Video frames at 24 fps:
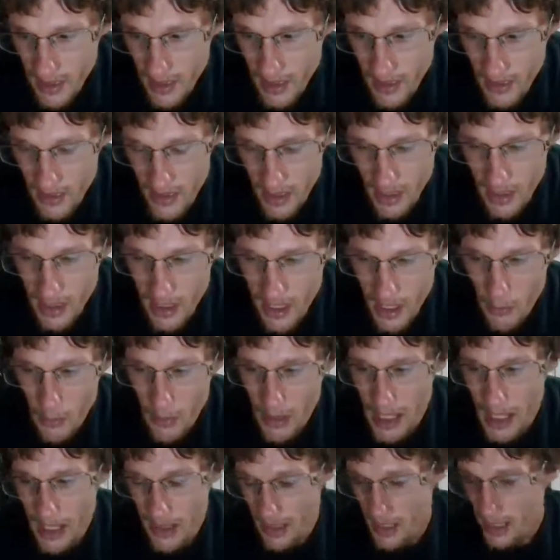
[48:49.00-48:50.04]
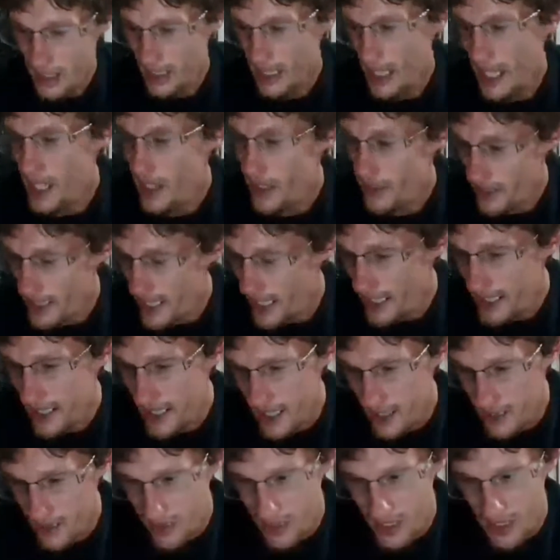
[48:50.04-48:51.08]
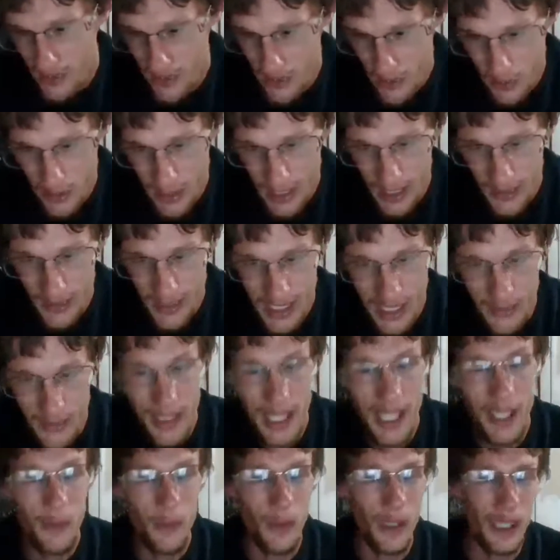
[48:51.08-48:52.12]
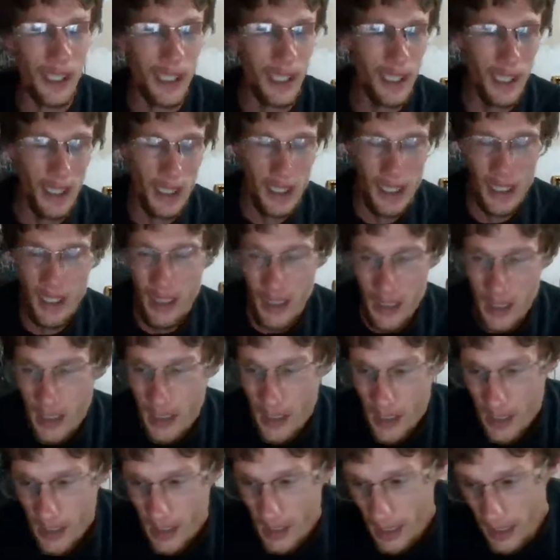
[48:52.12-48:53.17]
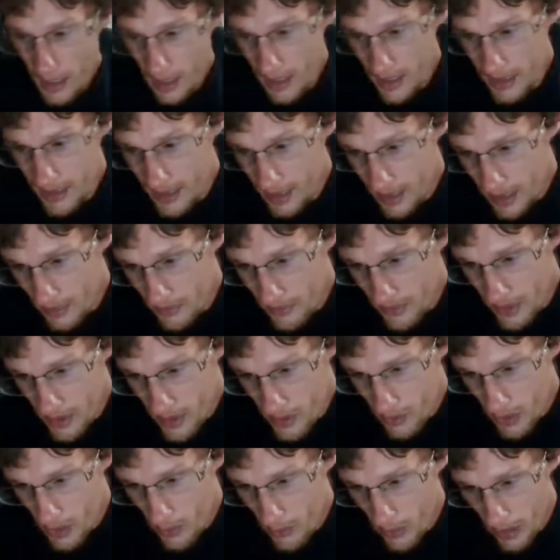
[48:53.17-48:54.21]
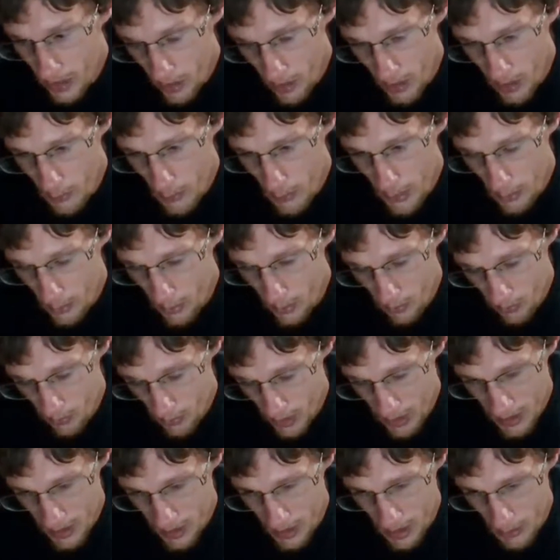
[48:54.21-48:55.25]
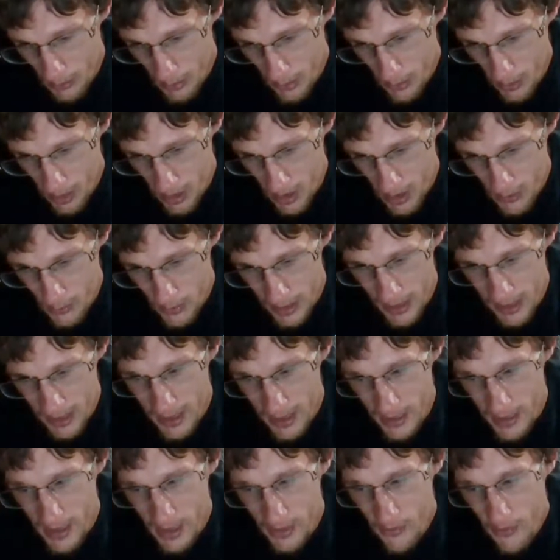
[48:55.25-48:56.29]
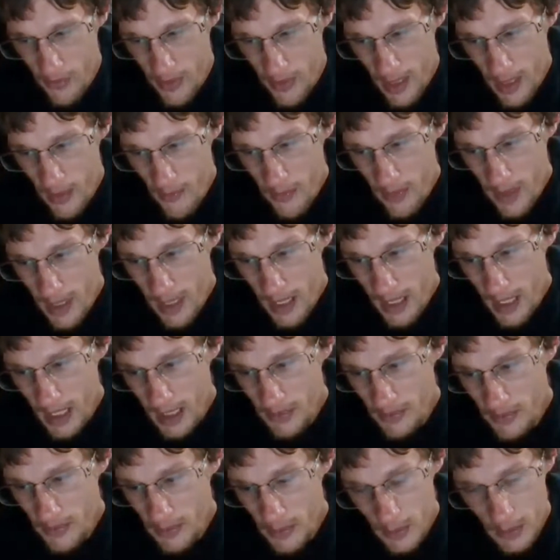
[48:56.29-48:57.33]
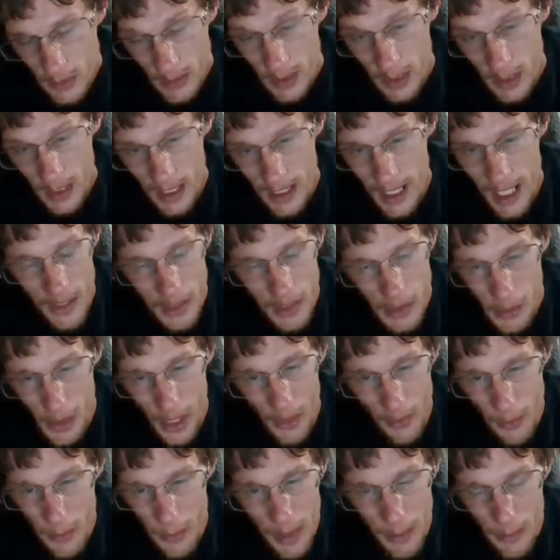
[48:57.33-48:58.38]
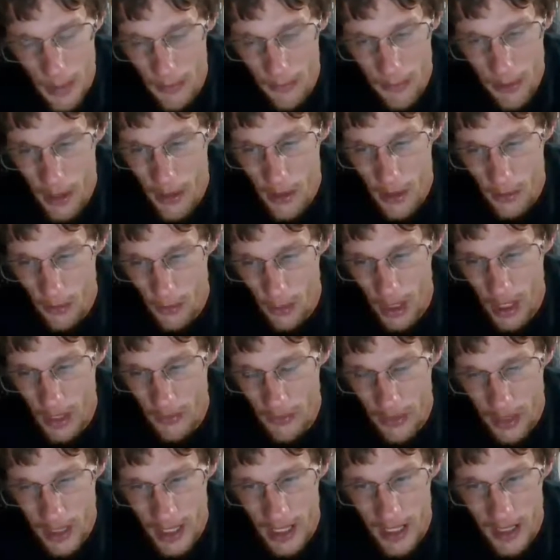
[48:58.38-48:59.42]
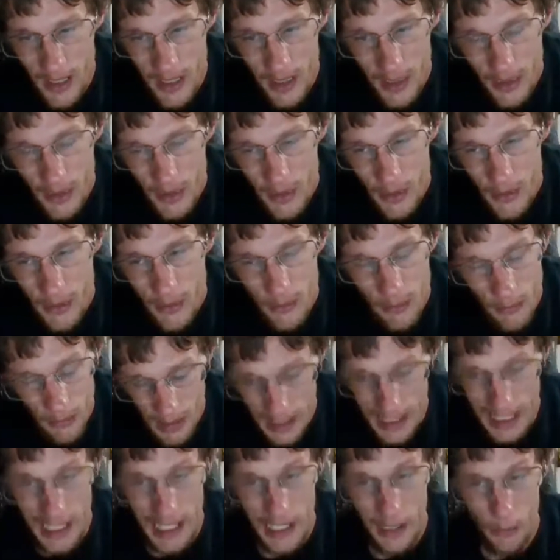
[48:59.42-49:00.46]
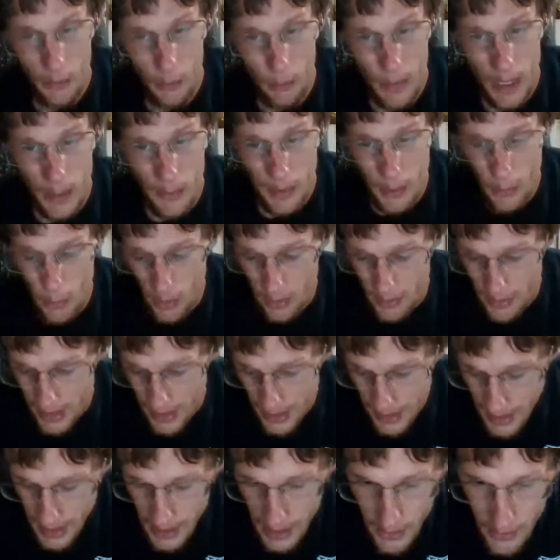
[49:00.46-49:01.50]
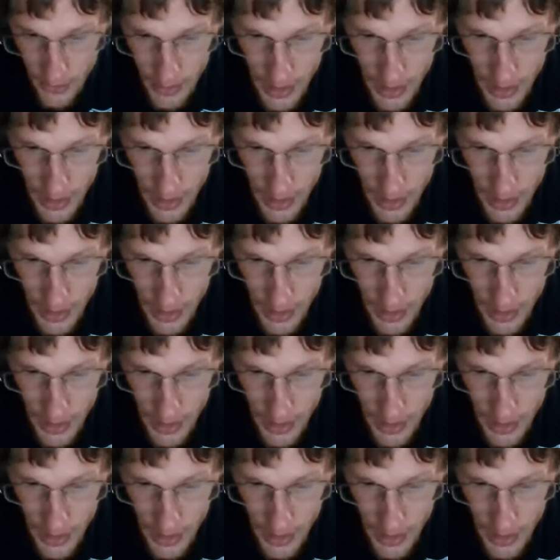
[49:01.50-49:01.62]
So the couple has like the 8 or 9 kids lives 3 houses up that way. At least I live in the street where there's a lot of people close to my age. And I still haven't met my future wife yet. Maybe one day.